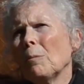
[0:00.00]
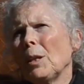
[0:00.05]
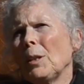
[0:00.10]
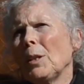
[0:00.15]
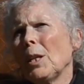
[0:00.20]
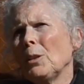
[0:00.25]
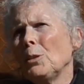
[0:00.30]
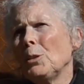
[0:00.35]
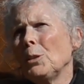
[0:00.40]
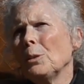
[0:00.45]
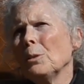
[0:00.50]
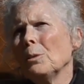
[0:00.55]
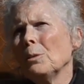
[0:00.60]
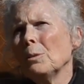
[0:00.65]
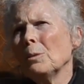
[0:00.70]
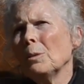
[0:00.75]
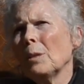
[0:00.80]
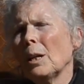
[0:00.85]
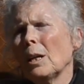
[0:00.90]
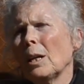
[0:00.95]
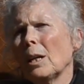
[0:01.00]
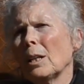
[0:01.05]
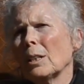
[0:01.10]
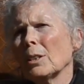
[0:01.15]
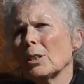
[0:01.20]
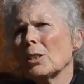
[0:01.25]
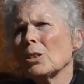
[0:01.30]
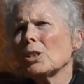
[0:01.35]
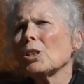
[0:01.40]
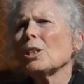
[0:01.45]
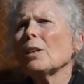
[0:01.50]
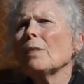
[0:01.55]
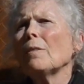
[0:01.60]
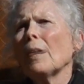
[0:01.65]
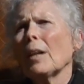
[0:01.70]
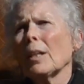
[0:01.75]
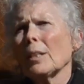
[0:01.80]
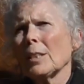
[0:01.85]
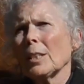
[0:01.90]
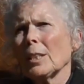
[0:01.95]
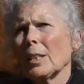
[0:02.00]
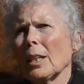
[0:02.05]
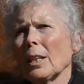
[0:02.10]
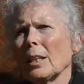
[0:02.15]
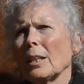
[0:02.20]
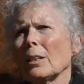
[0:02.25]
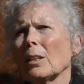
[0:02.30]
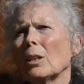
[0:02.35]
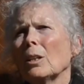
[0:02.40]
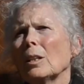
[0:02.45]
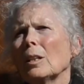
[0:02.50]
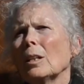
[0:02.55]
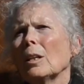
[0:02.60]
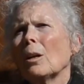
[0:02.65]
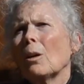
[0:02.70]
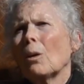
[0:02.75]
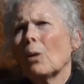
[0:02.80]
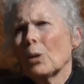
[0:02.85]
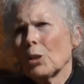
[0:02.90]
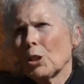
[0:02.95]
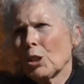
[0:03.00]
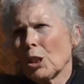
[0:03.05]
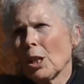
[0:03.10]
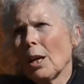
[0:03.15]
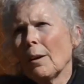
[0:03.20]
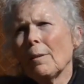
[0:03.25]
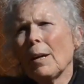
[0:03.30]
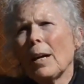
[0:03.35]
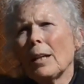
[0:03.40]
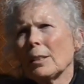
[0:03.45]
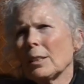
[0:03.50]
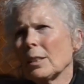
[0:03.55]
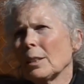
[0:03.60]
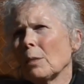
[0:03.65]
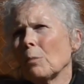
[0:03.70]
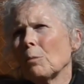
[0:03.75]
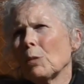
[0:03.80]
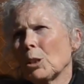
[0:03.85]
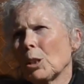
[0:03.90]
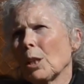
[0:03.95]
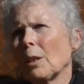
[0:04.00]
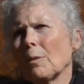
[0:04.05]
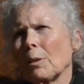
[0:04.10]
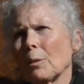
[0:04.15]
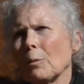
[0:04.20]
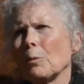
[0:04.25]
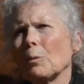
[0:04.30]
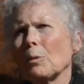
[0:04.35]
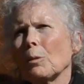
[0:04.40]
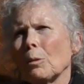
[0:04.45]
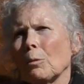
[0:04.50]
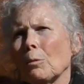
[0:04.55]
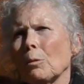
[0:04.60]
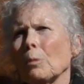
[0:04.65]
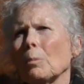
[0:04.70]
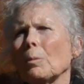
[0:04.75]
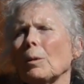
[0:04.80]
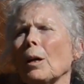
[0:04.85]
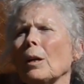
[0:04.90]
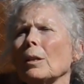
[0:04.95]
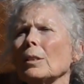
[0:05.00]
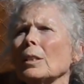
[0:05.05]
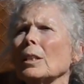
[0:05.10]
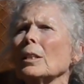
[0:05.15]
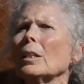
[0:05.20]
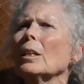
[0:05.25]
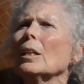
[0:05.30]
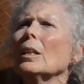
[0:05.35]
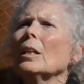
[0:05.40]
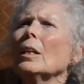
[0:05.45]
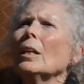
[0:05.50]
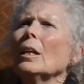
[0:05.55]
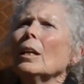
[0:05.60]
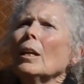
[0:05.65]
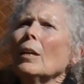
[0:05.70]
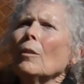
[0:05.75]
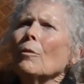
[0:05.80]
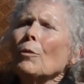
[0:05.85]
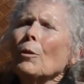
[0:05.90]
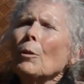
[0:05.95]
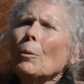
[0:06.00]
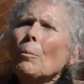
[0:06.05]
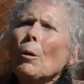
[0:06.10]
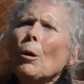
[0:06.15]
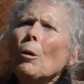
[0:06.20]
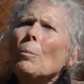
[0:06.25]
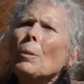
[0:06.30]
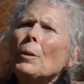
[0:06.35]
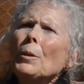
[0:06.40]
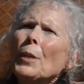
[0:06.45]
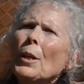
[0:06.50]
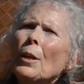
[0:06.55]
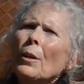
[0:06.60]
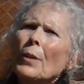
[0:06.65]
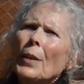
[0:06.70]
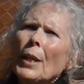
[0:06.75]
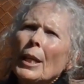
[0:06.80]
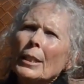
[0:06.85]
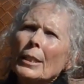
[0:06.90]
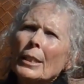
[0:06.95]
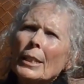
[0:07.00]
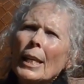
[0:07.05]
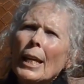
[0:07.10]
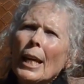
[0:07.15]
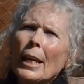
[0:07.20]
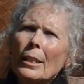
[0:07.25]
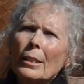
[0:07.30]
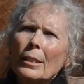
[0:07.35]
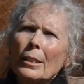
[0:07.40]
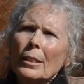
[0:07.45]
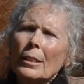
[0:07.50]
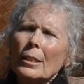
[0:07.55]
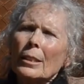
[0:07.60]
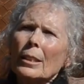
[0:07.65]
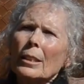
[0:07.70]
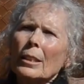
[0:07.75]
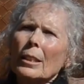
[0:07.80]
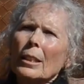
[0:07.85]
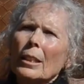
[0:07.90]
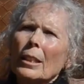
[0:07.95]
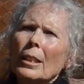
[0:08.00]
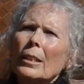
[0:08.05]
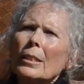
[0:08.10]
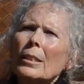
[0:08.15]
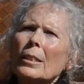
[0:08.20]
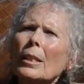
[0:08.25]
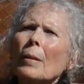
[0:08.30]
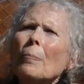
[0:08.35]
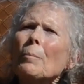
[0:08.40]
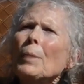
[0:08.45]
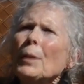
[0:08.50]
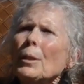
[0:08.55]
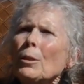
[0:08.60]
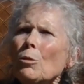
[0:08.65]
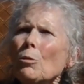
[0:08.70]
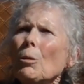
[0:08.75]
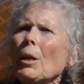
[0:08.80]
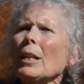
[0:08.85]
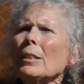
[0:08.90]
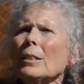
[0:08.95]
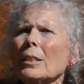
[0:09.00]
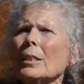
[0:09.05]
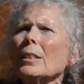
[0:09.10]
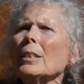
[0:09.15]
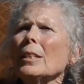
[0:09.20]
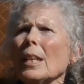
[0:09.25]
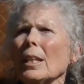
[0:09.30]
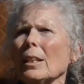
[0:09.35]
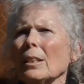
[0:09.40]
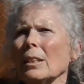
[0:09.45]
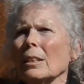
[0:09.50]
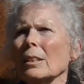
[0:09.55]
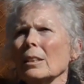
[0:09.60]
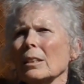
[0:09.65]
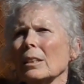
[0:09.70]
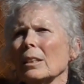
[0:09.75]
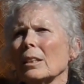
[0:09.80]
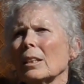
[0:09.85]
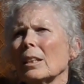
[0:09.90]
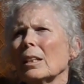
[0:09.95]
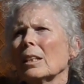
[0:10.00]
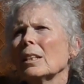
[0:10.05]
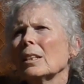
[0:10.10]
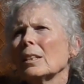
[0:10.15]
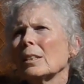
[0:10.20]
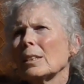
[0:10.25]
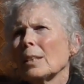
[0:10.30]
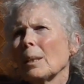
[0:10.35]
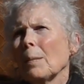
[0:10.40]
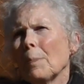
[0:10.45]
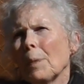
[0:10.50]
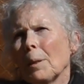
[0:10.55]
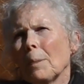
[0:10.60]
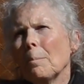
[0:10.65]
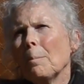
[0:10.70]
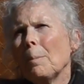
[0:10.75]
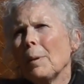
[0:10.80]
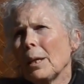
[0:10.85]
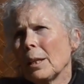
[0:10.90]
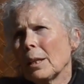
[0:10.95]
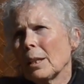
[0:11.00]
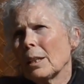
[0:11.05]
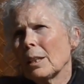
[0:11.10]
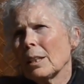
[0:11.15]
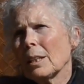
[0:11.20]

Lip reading: when they do Shivasana or Shavasana, whichever group calls it. For a moment there, they taste something transcendental, something big.